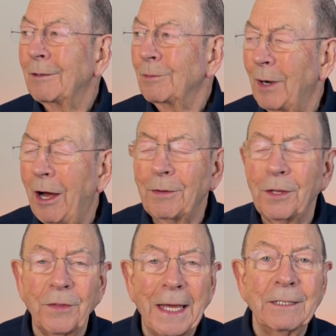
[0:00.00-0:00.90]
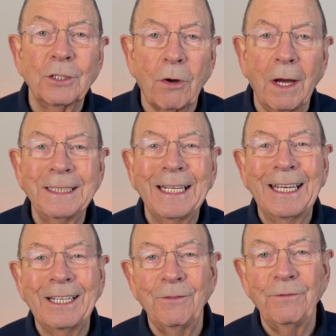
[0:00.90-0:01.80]
rather than trying to
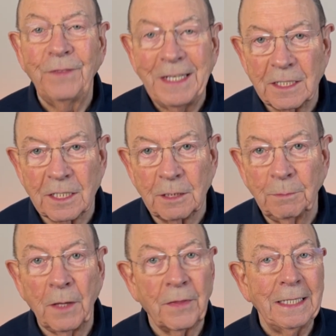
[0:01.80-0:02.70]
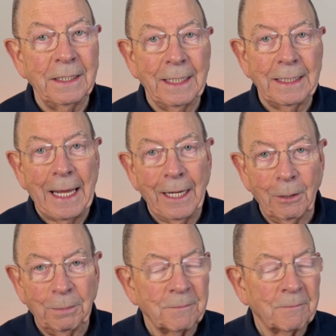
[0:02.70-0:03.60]
convince them that they need our help.